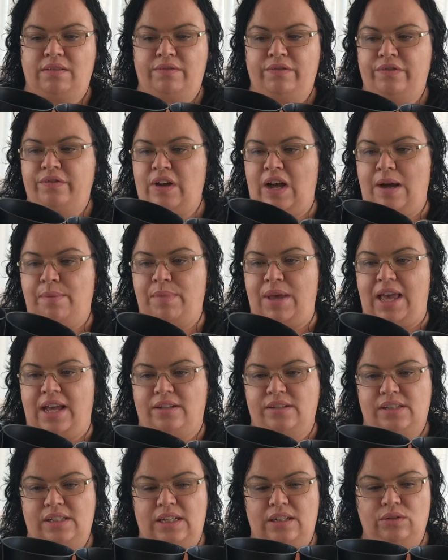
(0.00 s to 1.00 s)

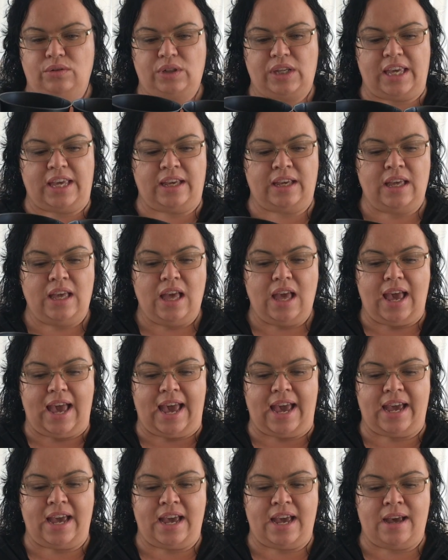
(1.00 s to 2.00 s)
farmhousey looking.
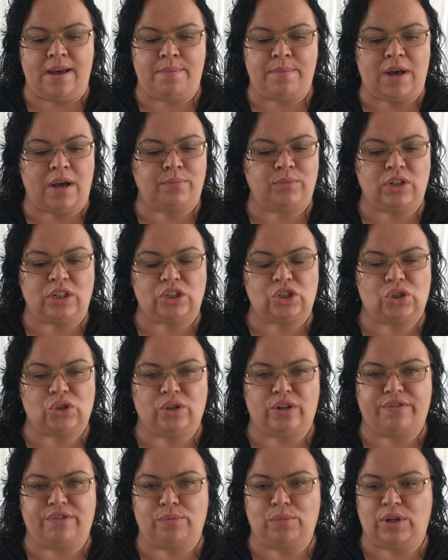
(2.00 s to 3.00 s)
I'm not
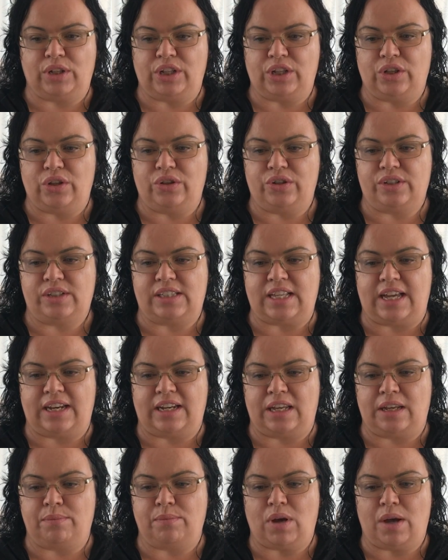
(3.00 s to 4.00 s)
sure if I'm going to use
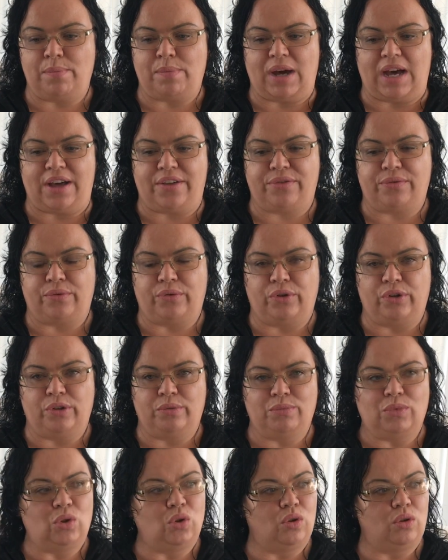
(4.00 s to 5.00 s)
that in my
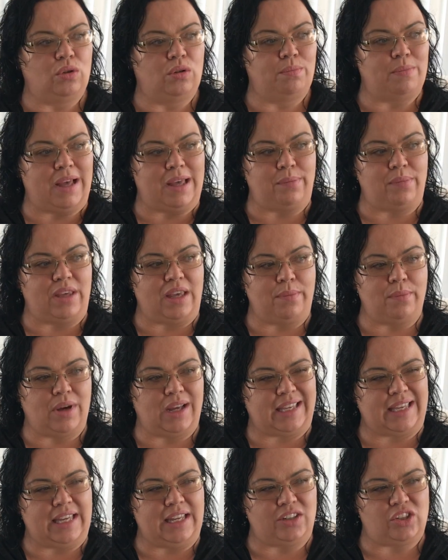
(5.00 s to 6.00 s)
bathroom or maybe in my
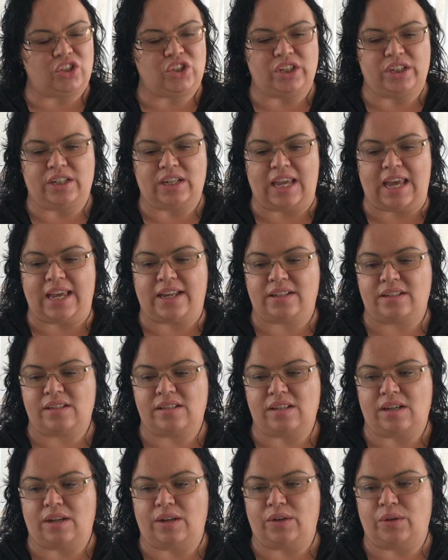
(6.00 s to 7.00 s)
kitchen yet.
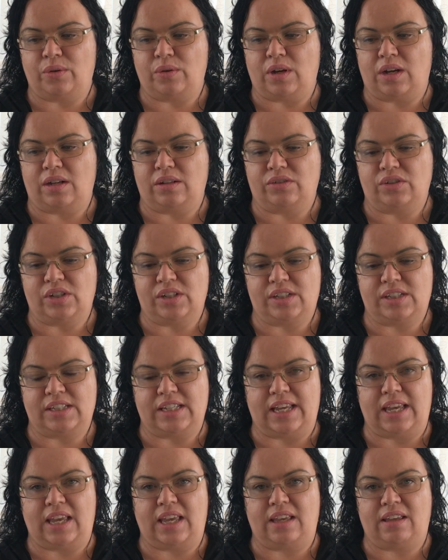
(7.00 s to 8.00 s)
So I'll just
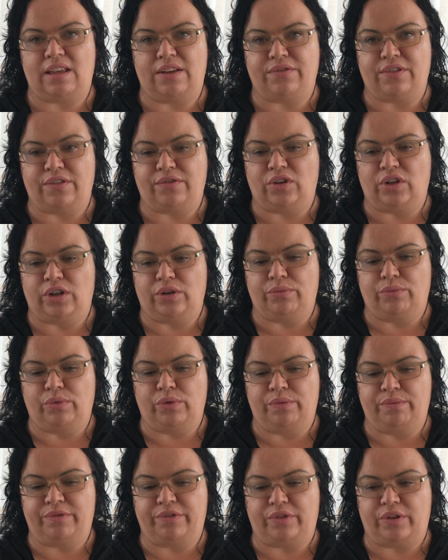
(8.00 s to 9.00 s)
see if I've got a
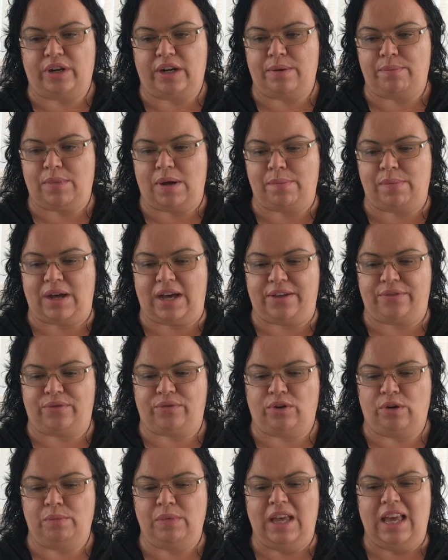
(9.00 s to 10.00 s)
room for it in my
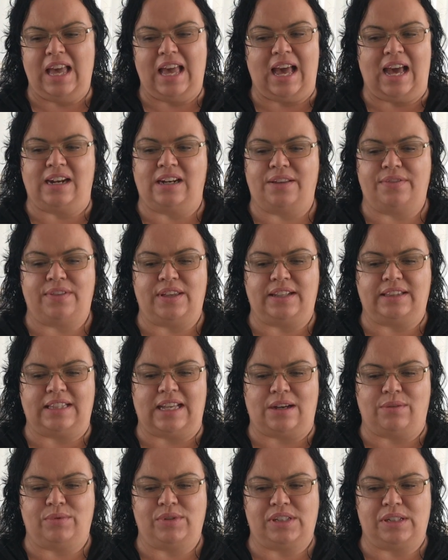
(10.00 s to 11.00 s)
bathroom. And I think
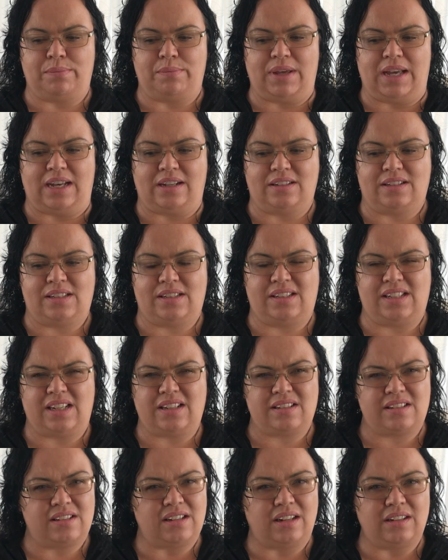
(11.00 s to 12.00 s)
that was about
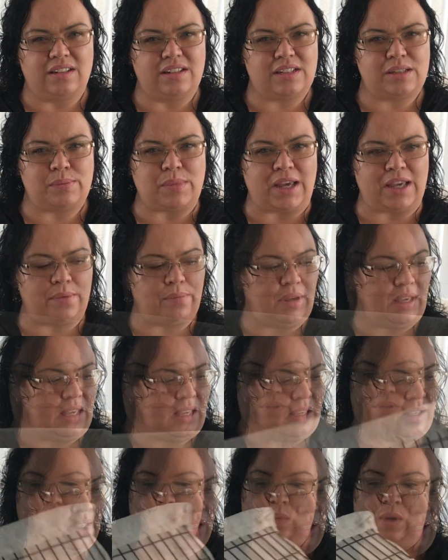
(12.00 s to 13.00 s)
$6
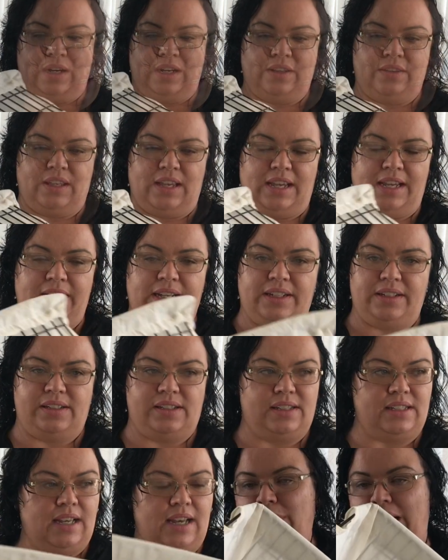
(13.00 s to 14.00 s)
maybe. One of
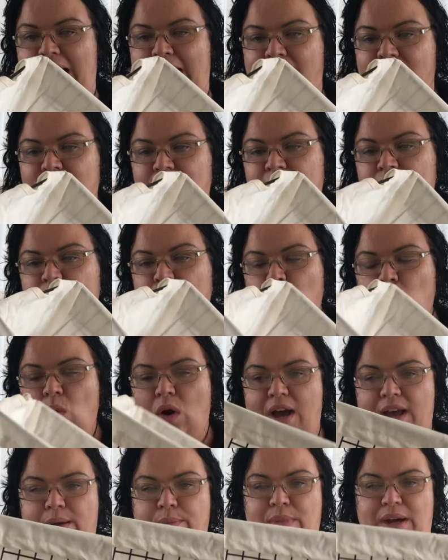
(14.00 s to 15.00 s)
these black
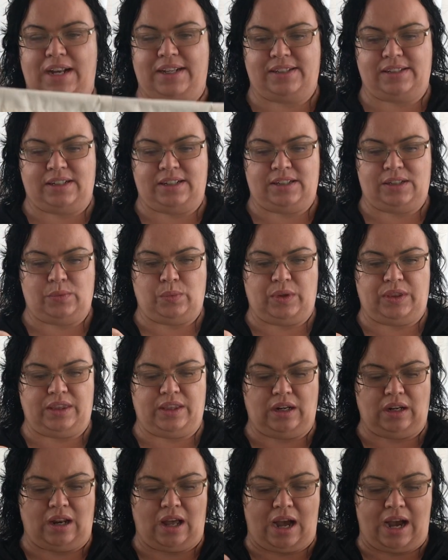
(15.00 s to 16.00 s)
wire baskets with
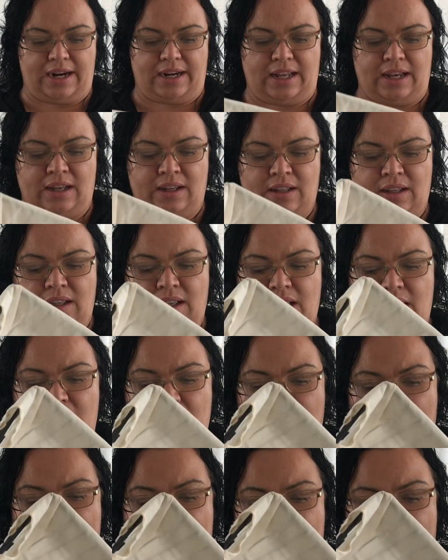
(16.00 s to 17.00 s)
the liner.
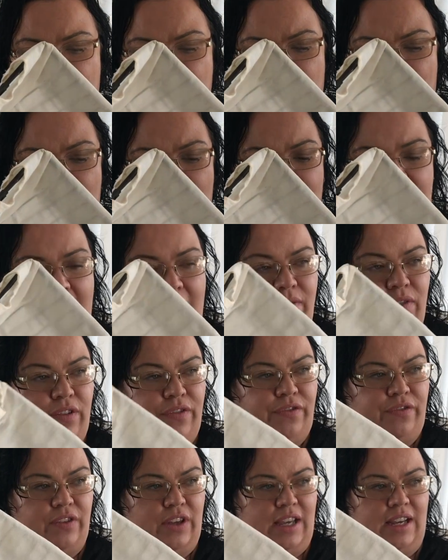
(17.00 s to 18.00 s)
I have a
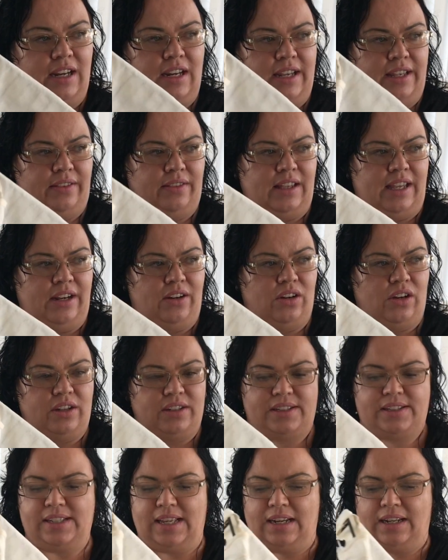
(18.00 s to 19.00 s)
feeling they're
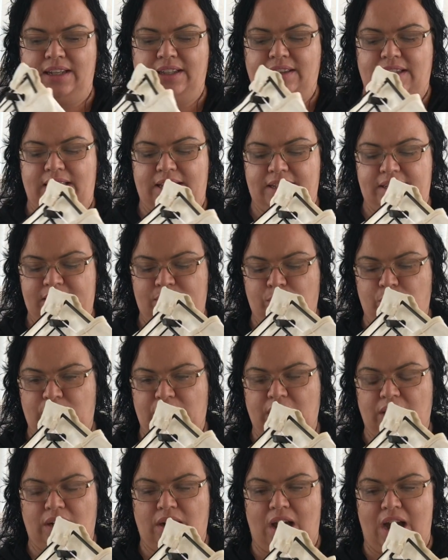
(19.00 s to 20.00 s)
not selling these with
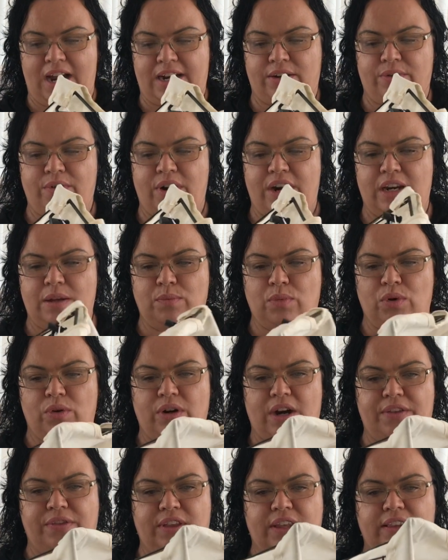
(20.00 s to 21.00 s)
the liner anymore.
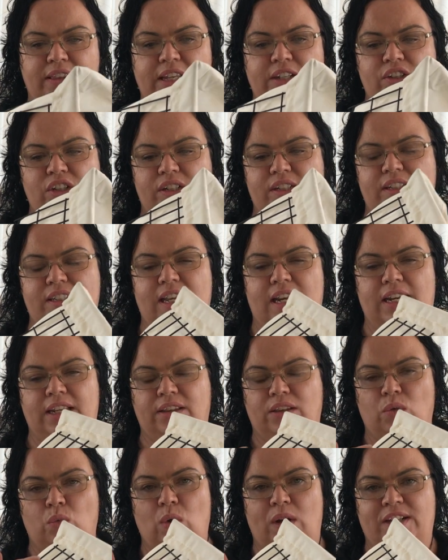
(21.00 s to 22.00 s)
I think they're just selling
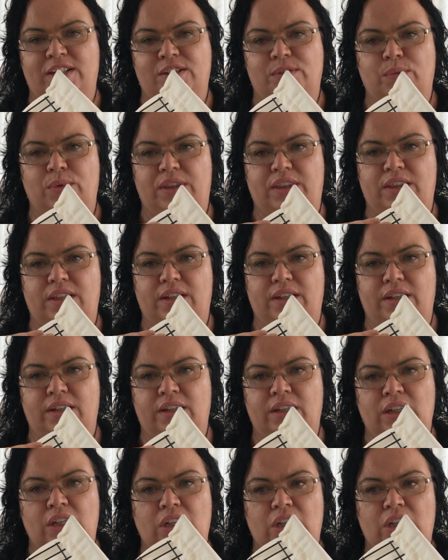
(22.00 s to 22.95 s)
the ones with the